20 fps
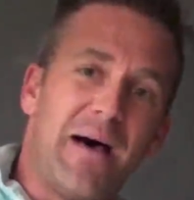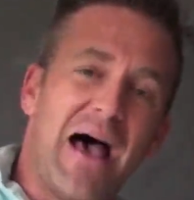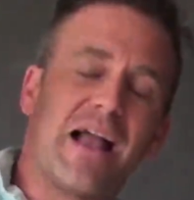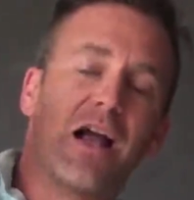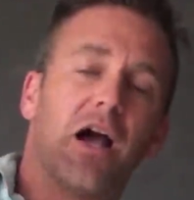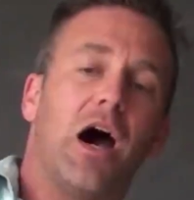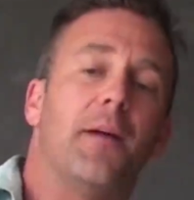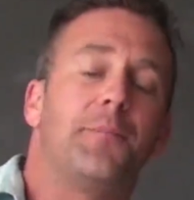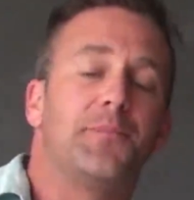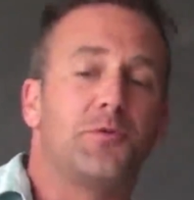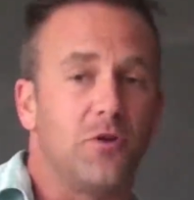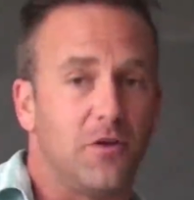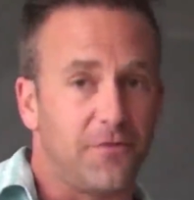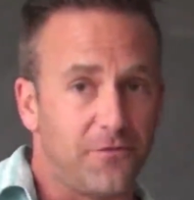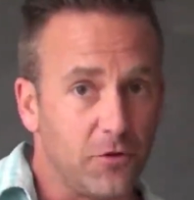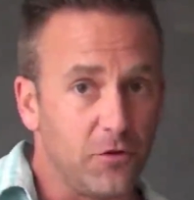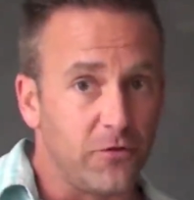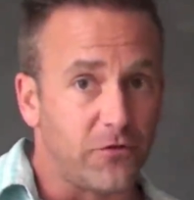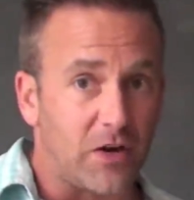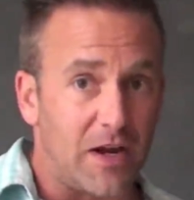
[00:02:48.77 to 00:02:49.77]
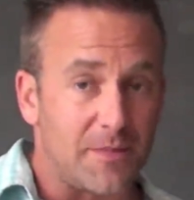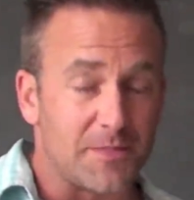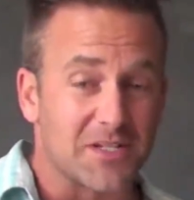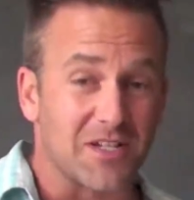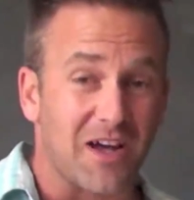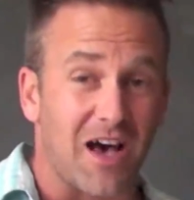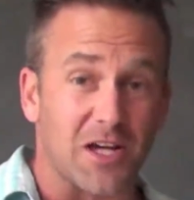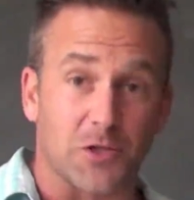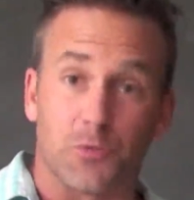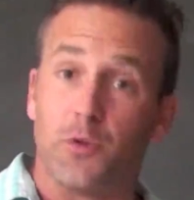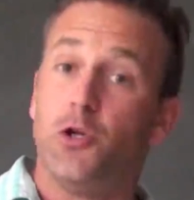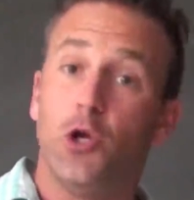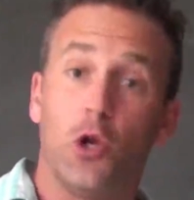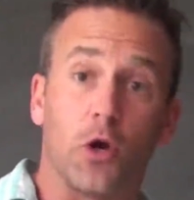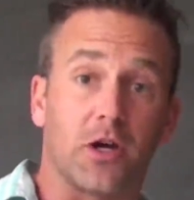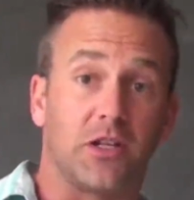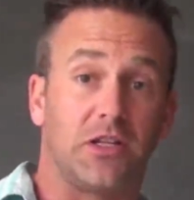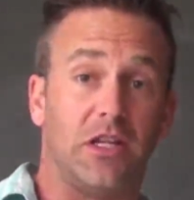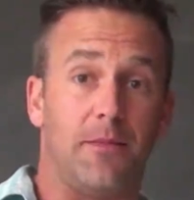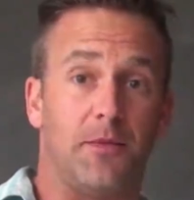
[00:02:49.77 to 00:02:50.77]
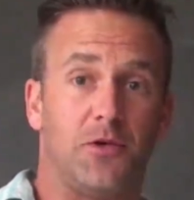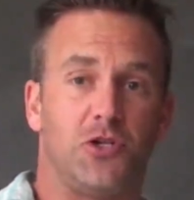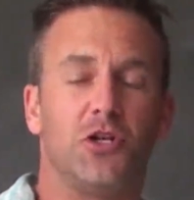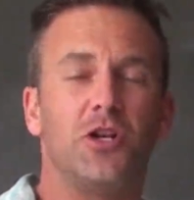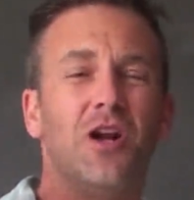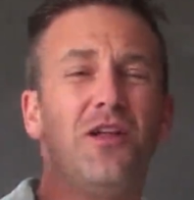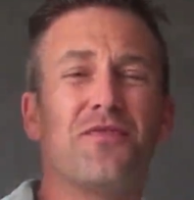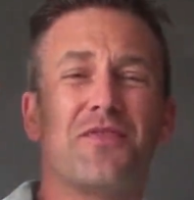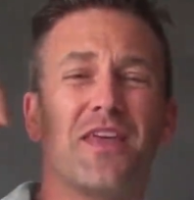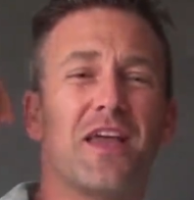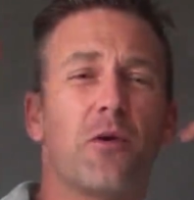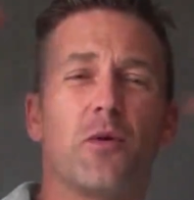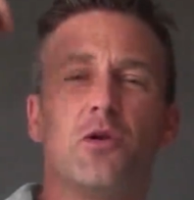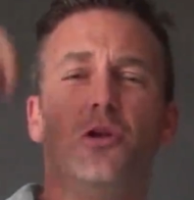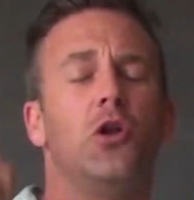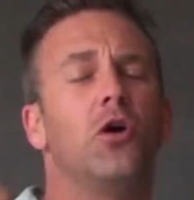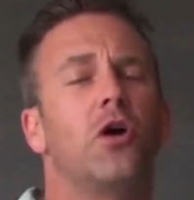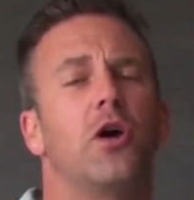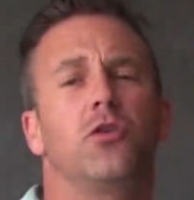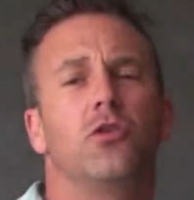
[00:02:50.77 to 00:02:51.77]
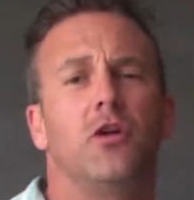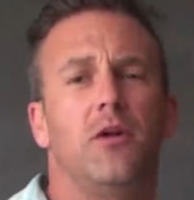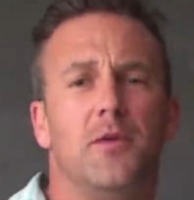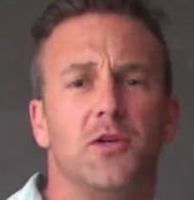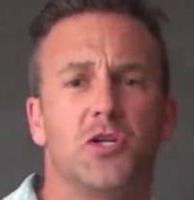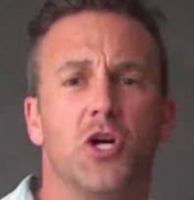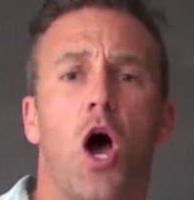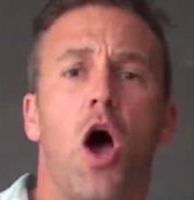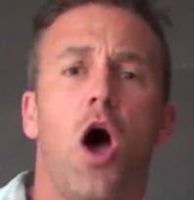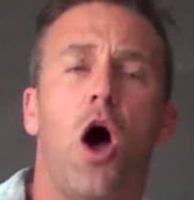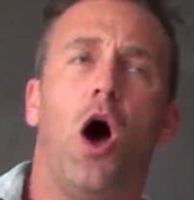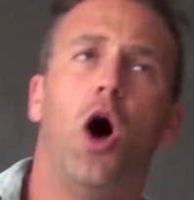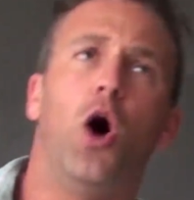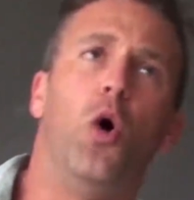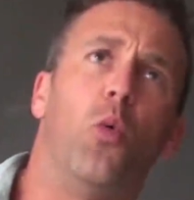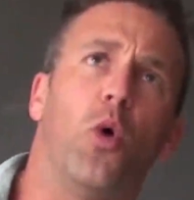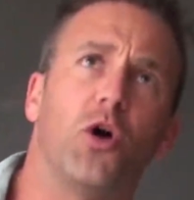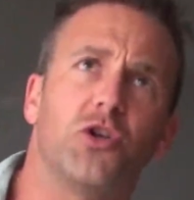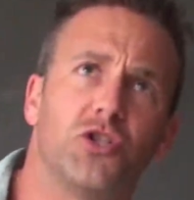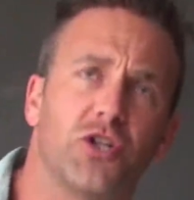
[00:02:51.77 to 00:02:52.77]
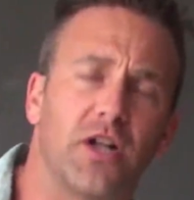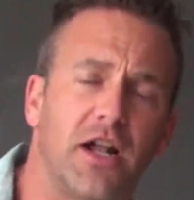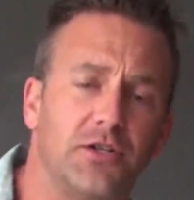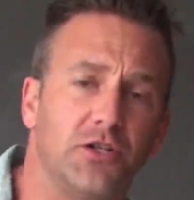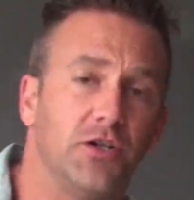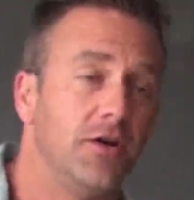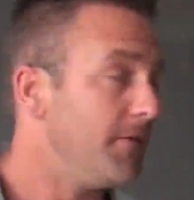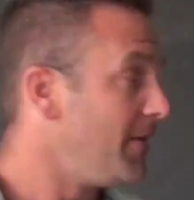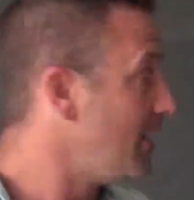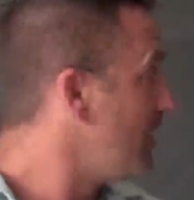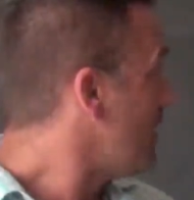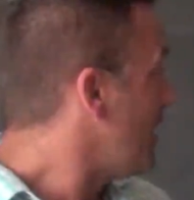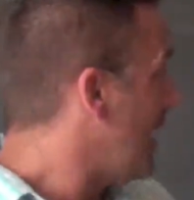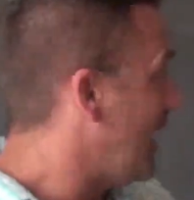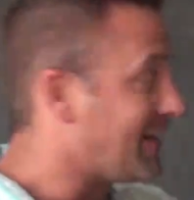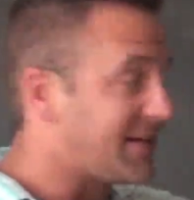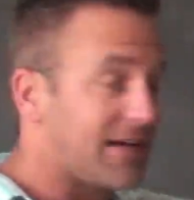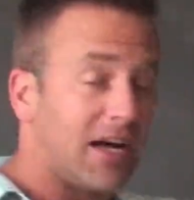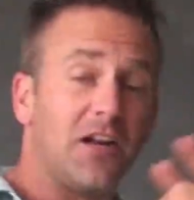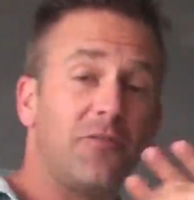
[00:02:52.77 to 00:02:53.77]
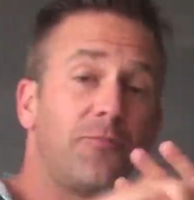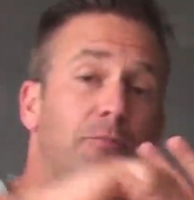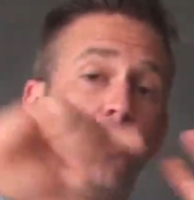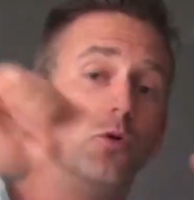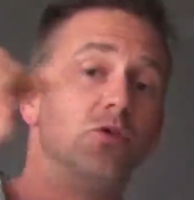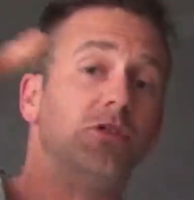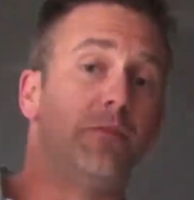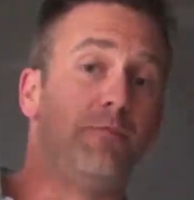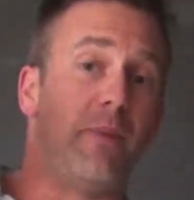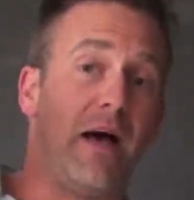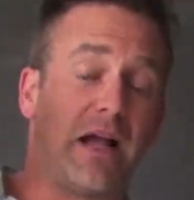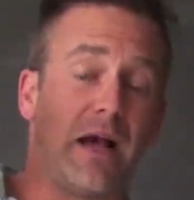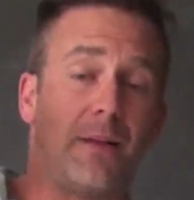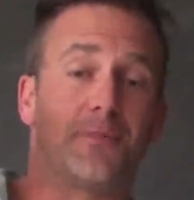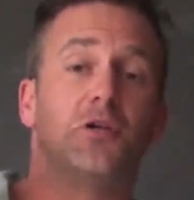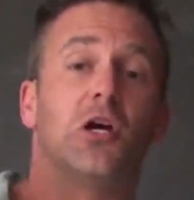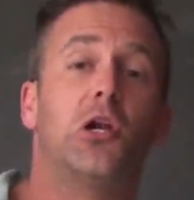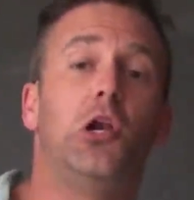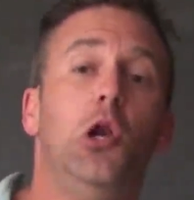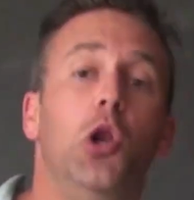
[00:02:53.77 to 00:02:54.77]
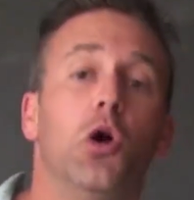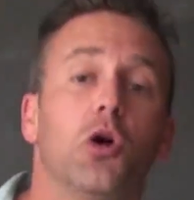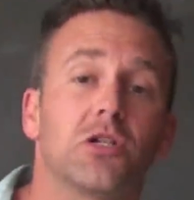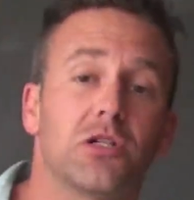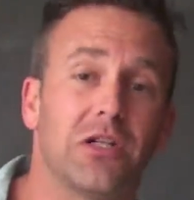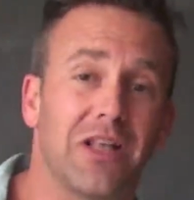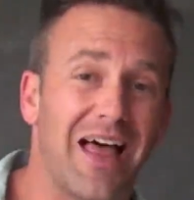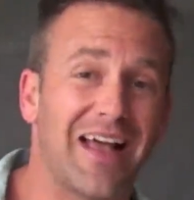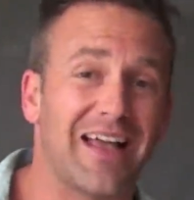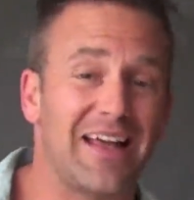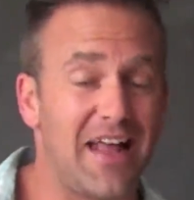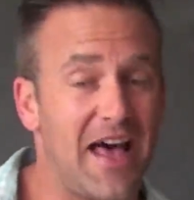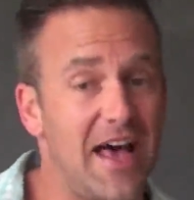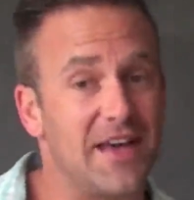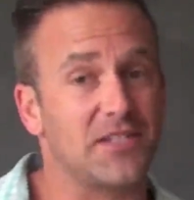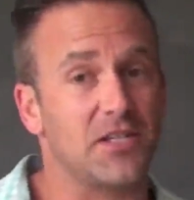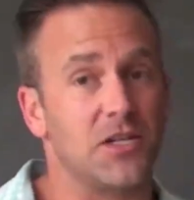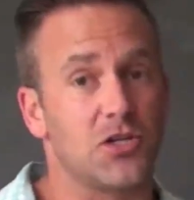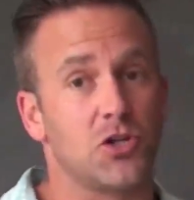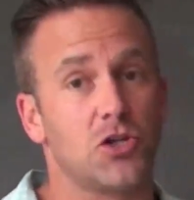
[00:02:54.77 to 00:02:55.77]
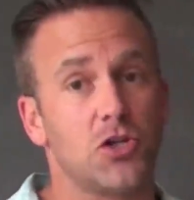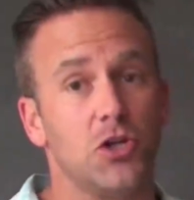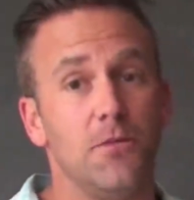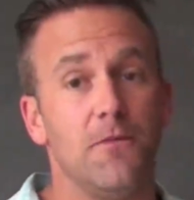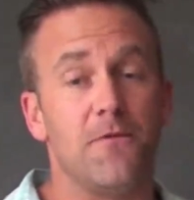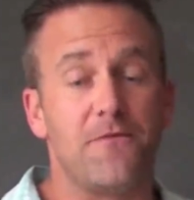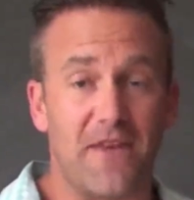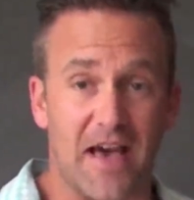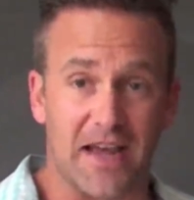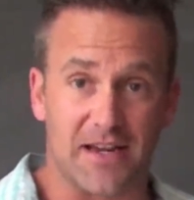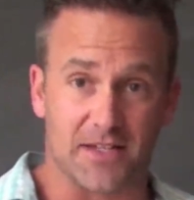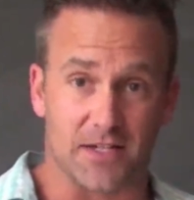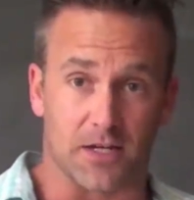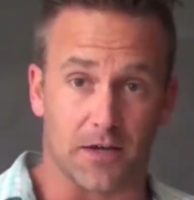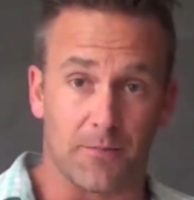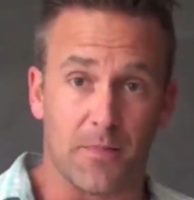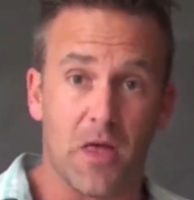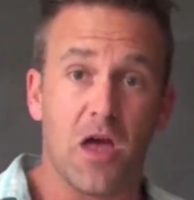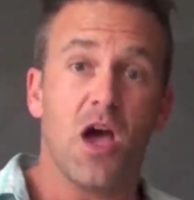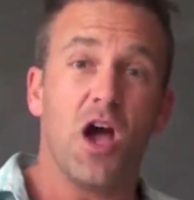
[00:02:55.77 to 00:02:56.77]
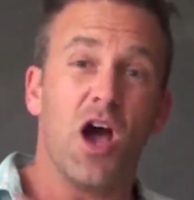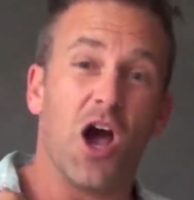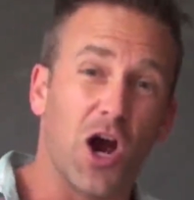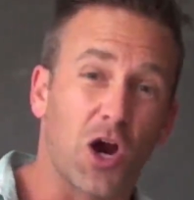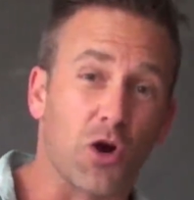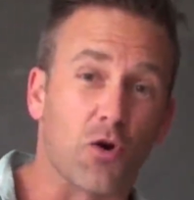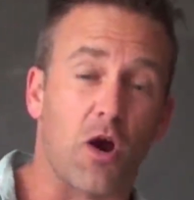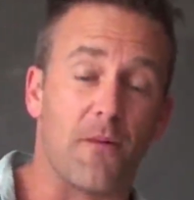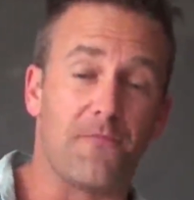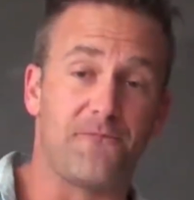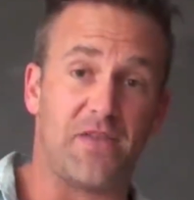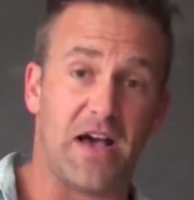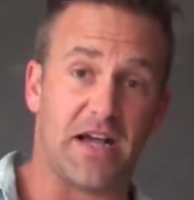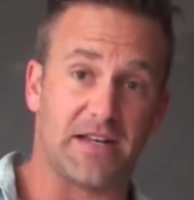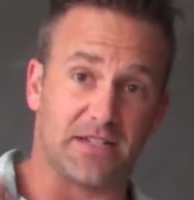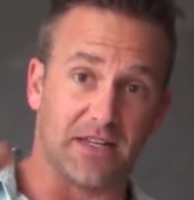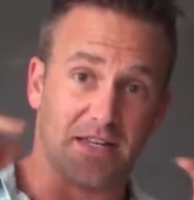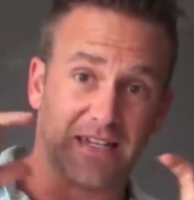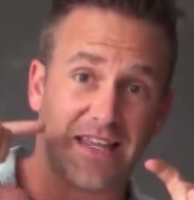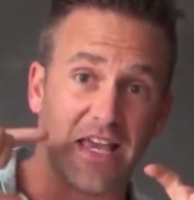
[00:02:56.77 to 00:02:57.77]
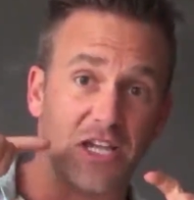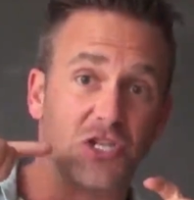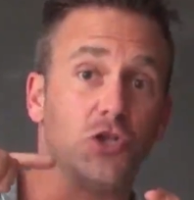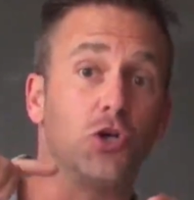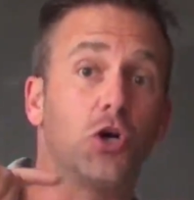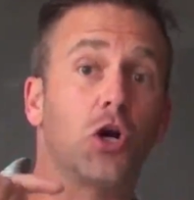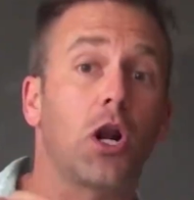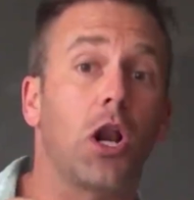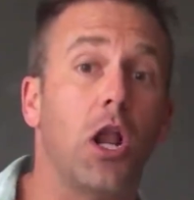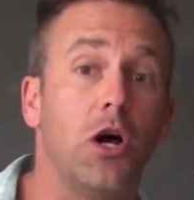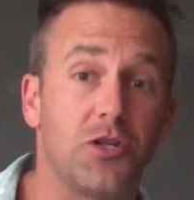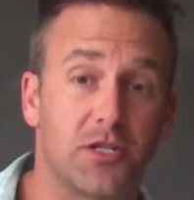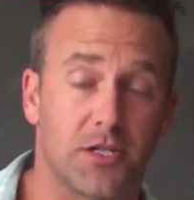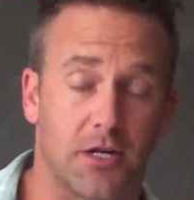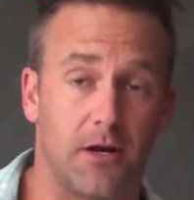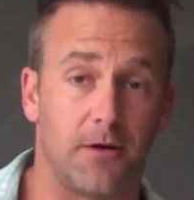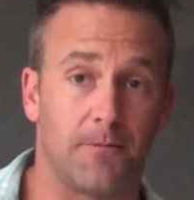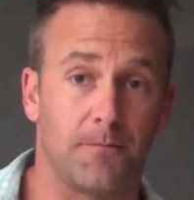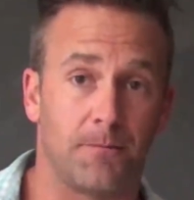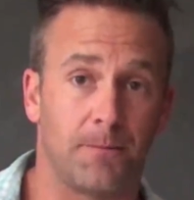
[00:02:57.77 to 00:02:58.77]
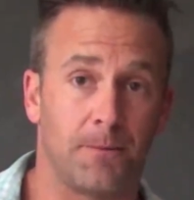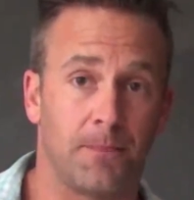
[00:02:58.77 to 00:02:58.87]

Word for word: back up to a full frame size when you look at the image. You don't think when you look at your image, oh, what should I do? it kind of pulls it back up so it looks like it has a zoom factor, a crop factor, gets you closer.